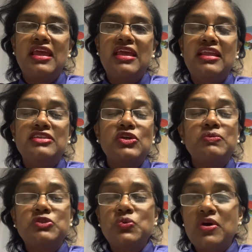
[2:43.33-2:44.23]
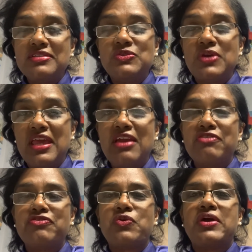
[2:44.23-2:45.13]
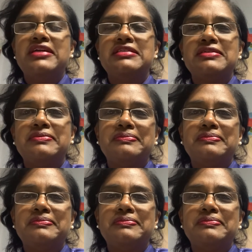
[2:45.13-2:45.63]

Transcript: It is up to us to care for it.